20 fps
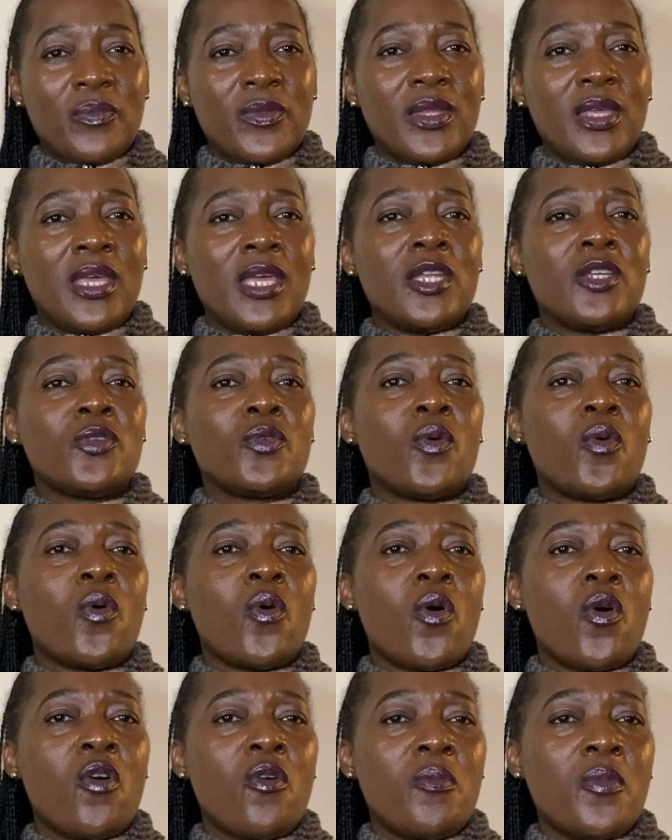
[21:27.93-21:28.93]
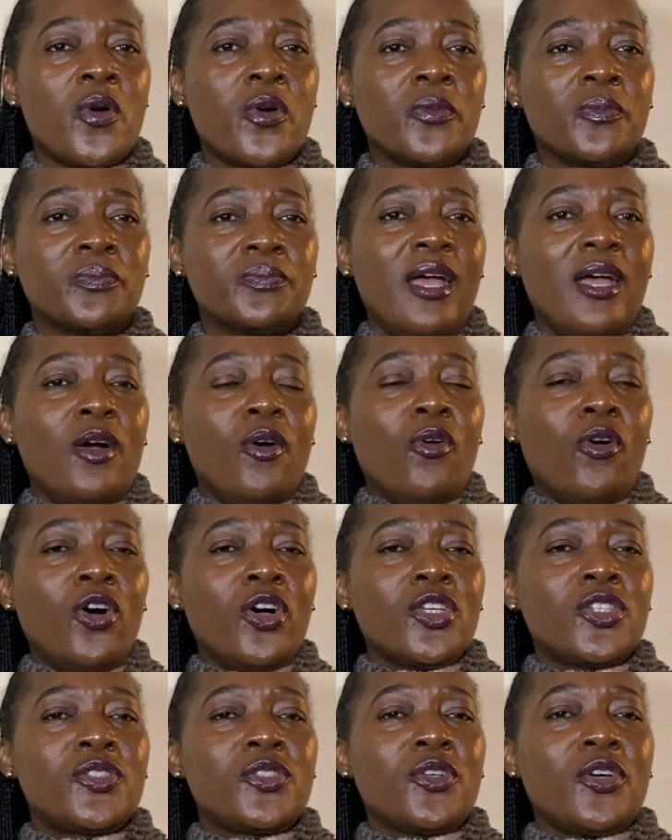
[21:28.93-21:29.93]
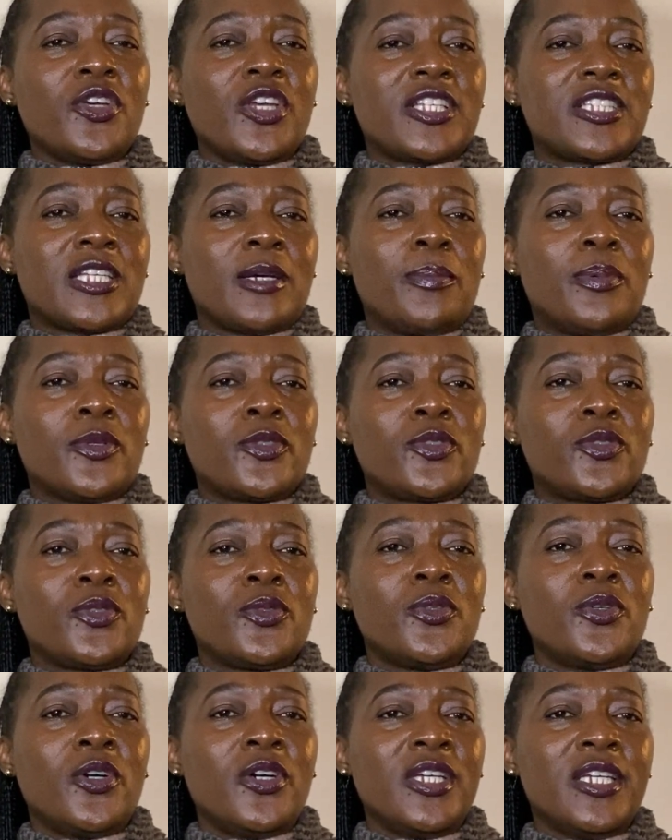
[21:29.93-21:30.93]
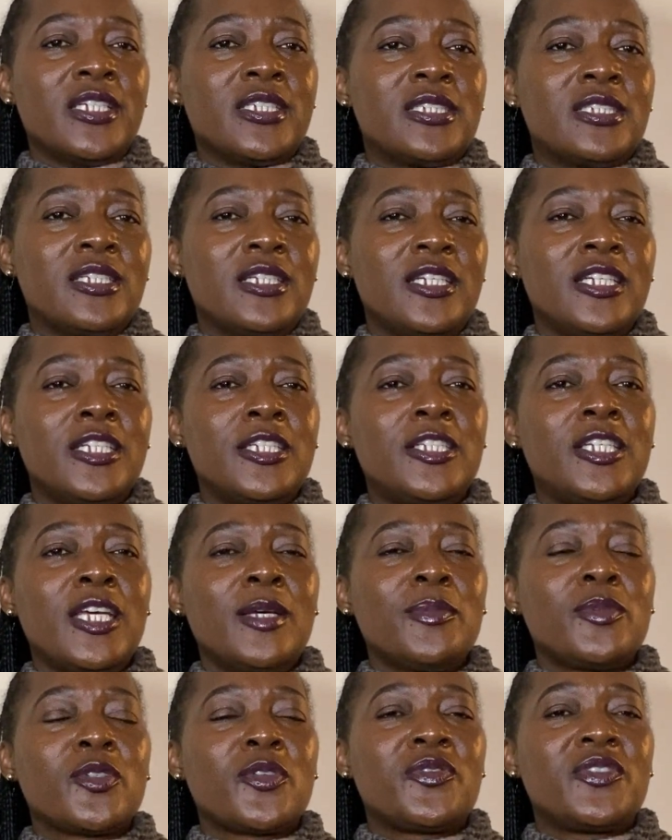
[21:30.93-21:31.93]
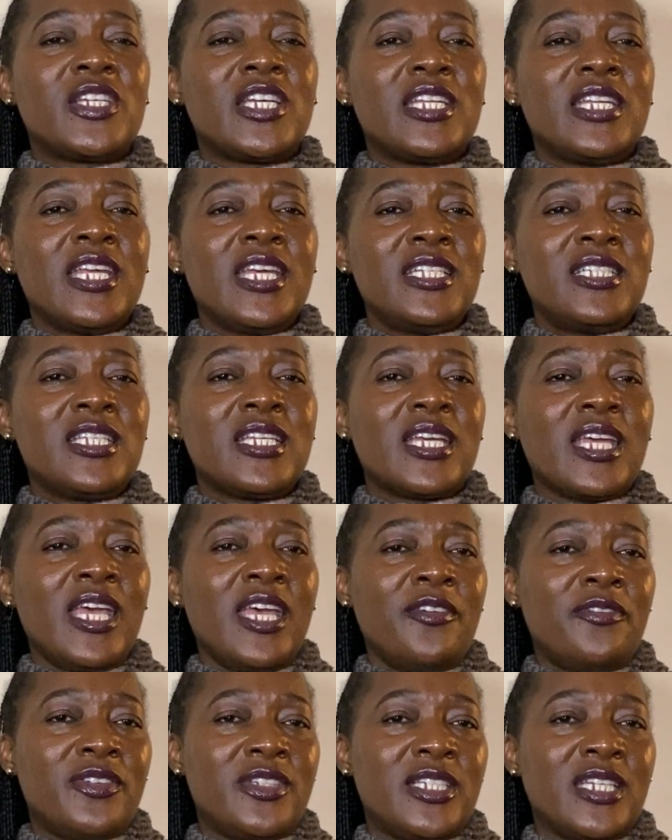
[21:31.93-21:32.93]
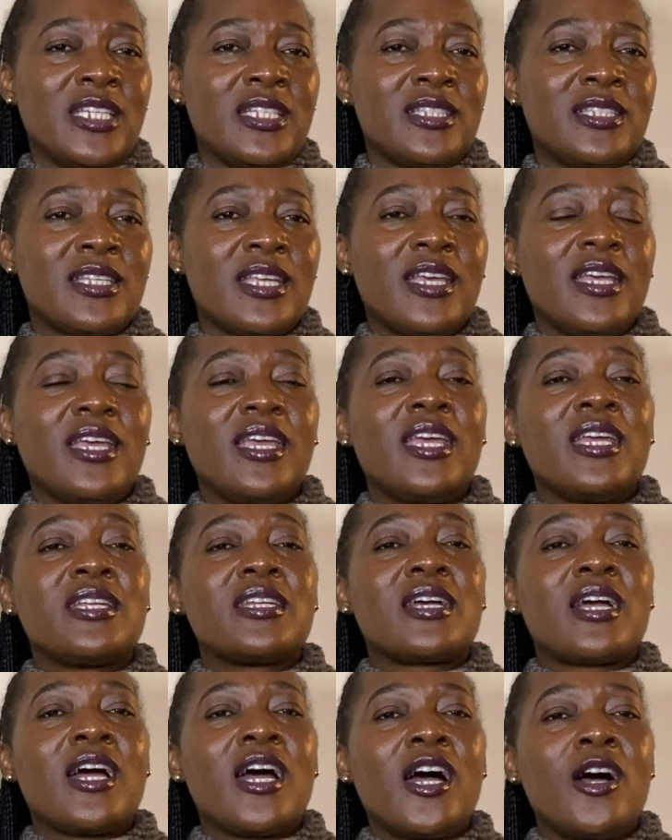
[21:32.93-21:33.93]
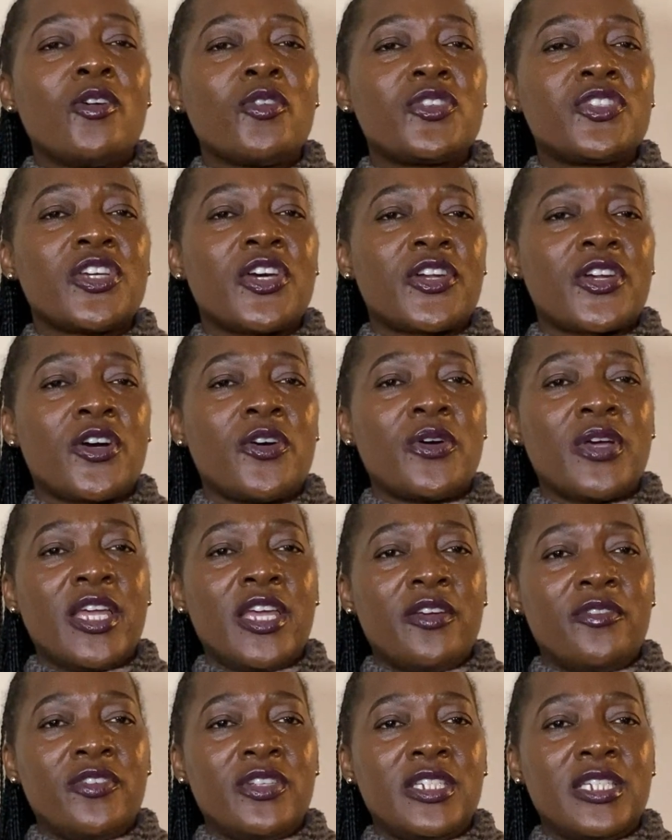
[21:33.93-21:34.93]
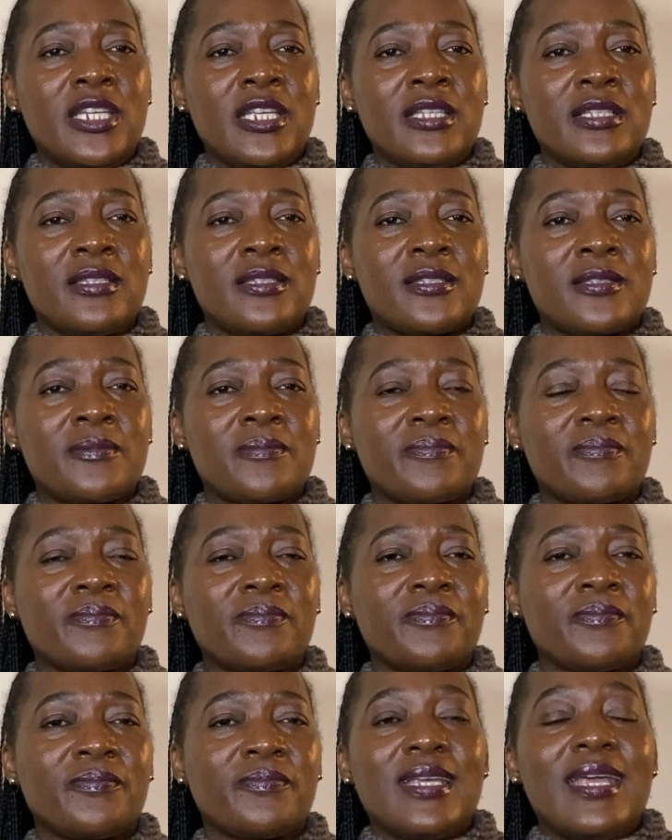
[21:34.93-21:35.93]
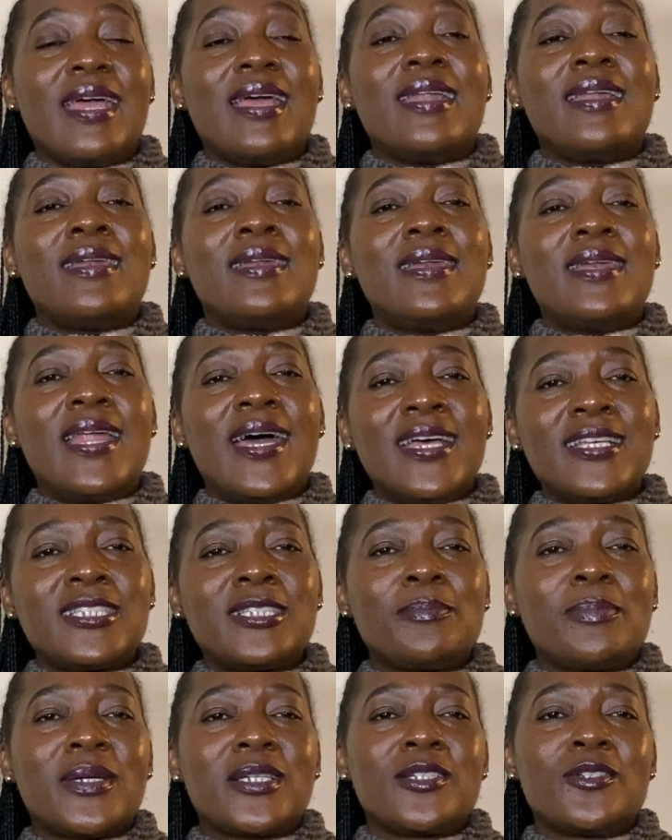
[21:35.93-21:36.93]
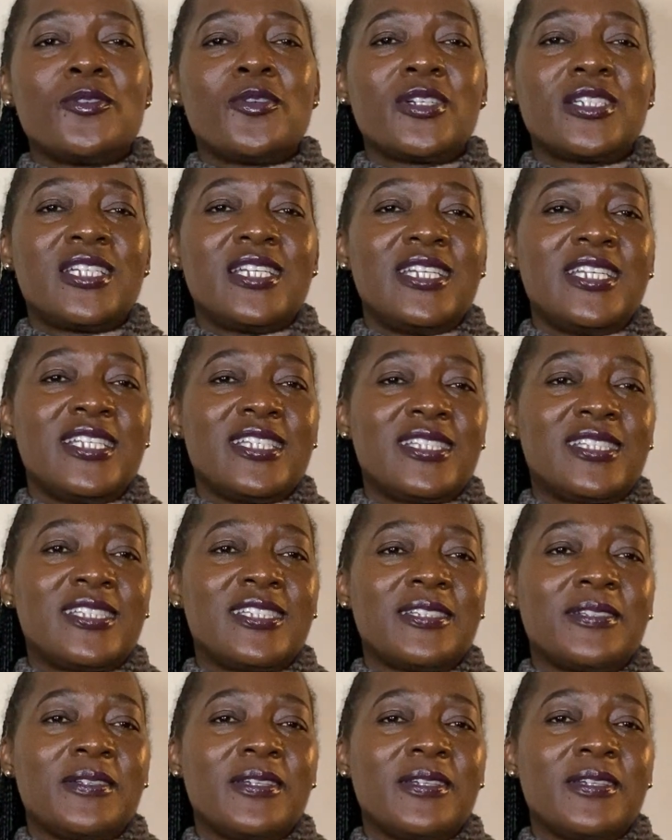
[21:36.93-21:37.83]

and Homo. Also, you're supposed to know it in terms of genetic evidence and cultural evidence. Last but not least